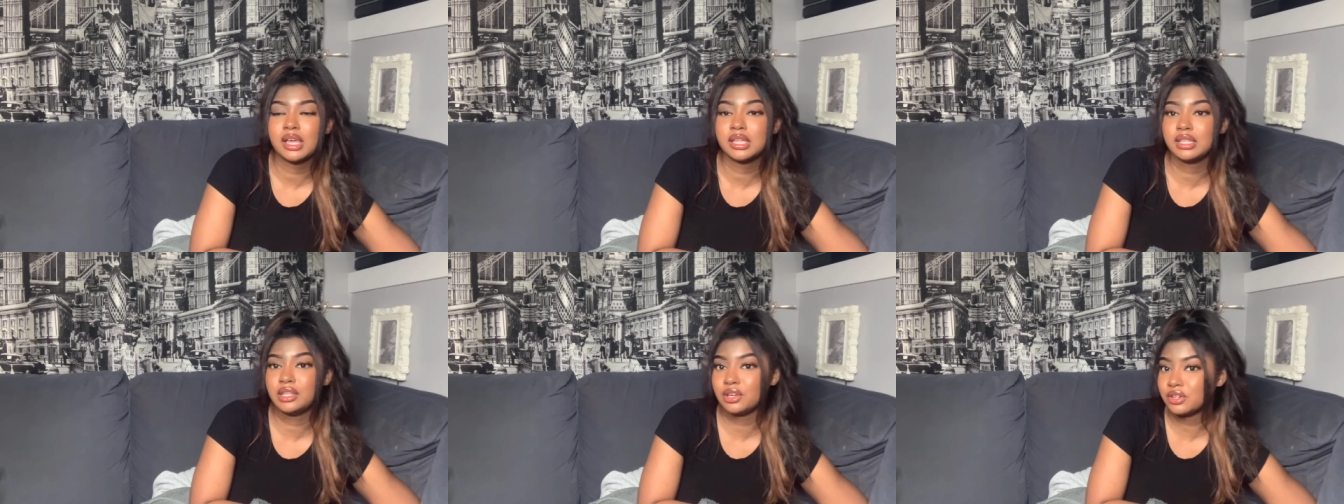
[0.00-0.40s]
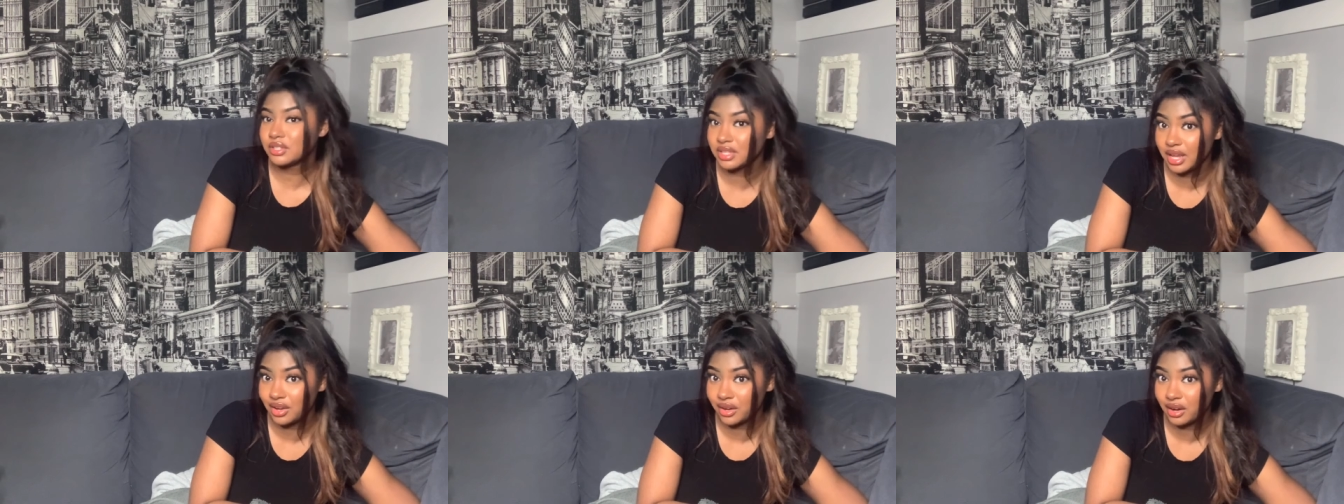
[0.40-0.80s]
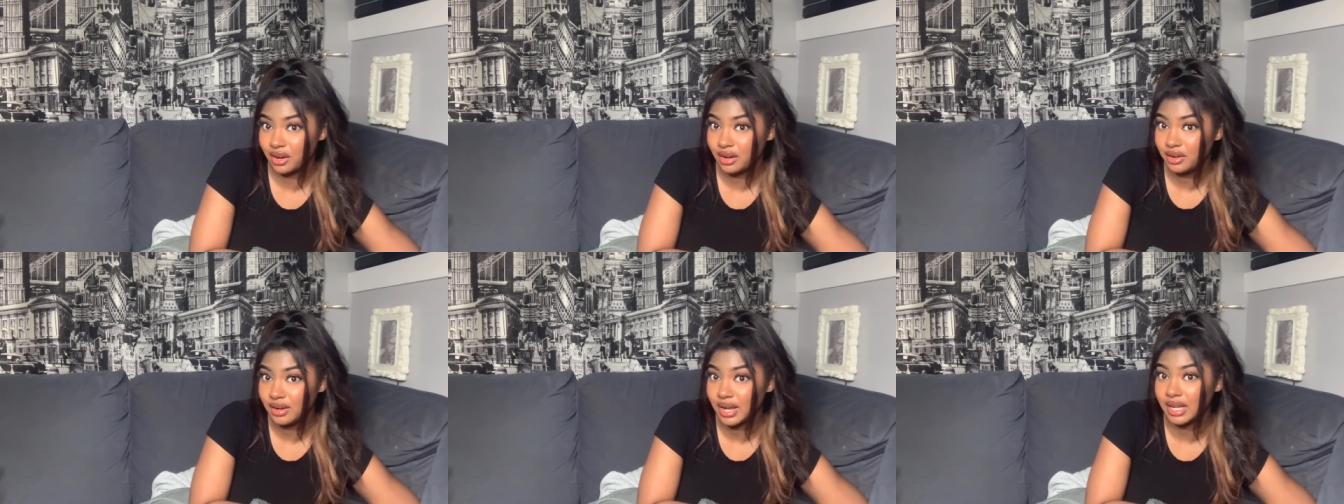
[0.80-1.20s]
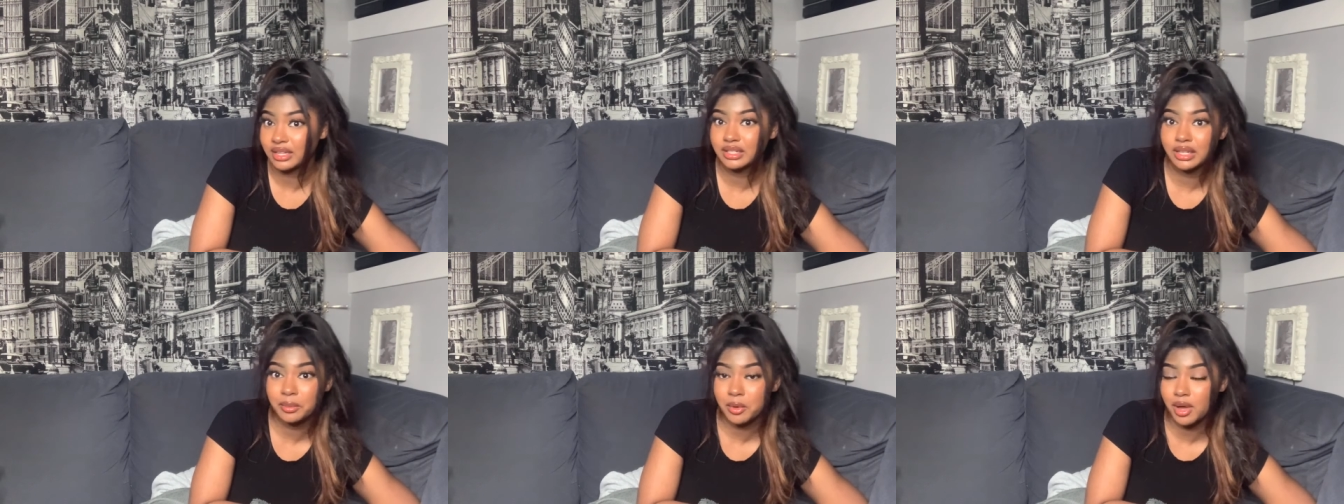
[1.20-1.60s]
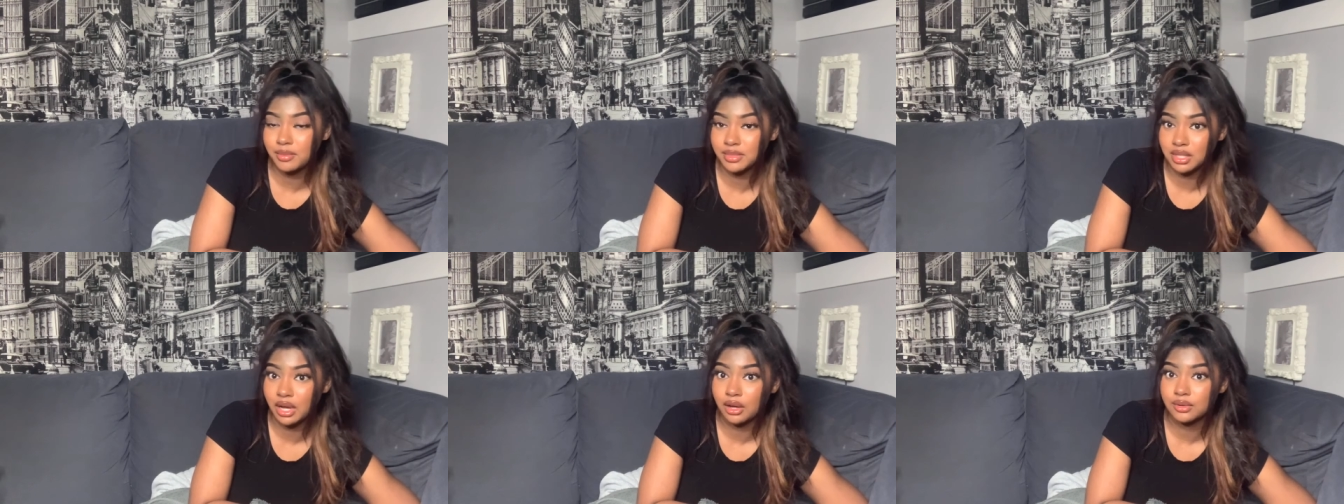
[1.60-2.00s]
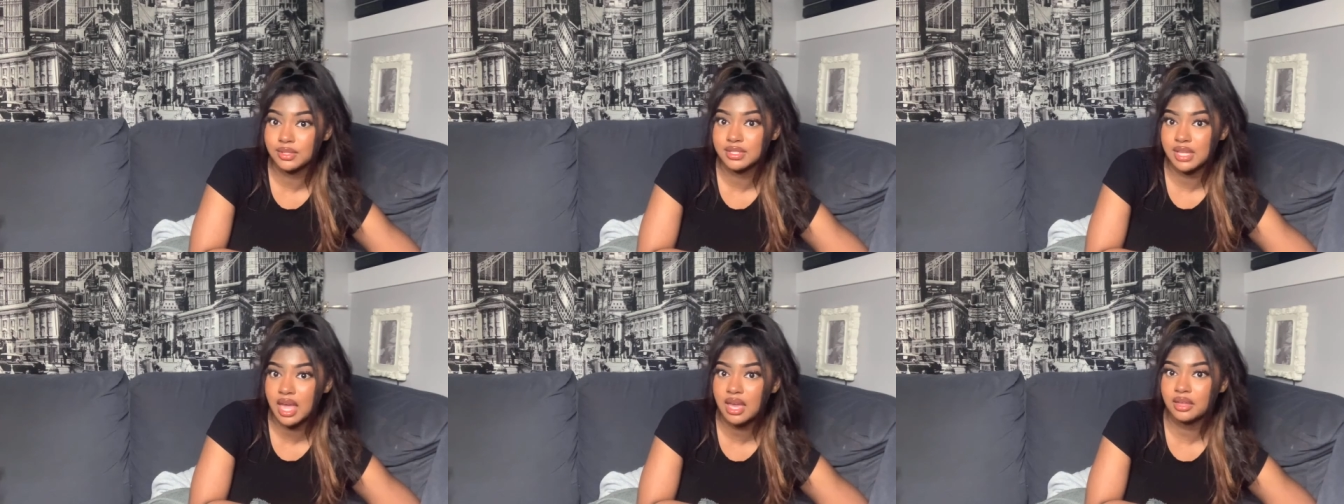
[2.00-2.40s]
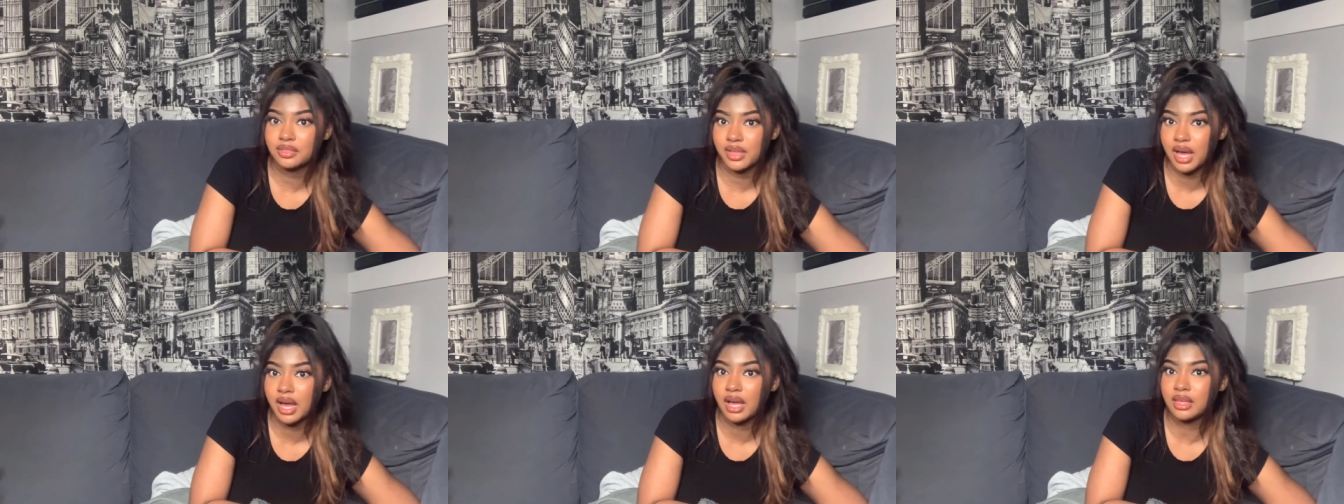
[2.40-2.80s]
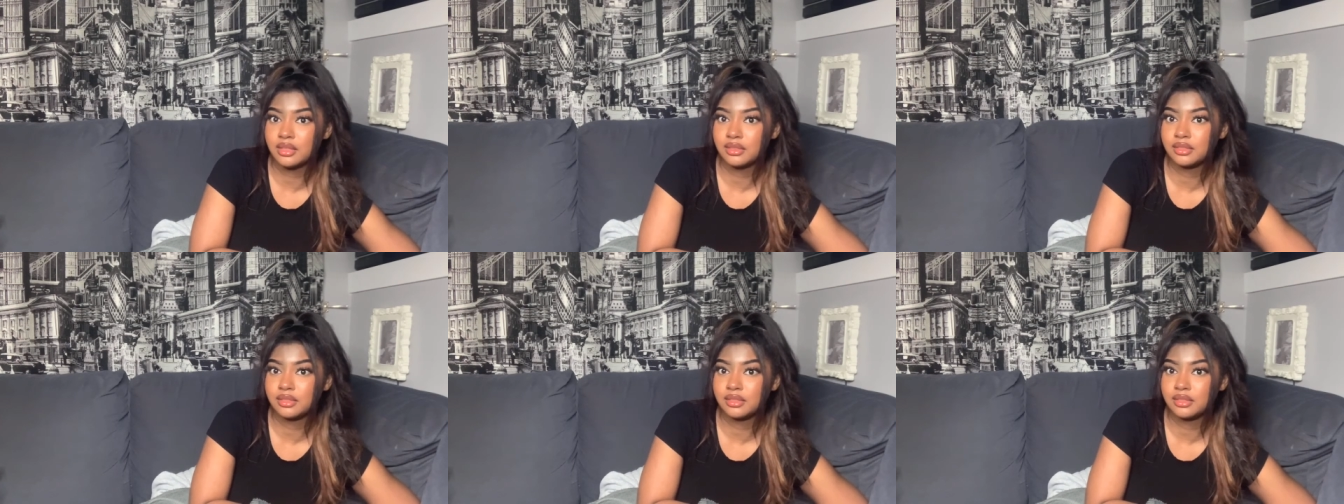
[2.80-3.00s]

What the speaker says: years later, a clip comes out saying that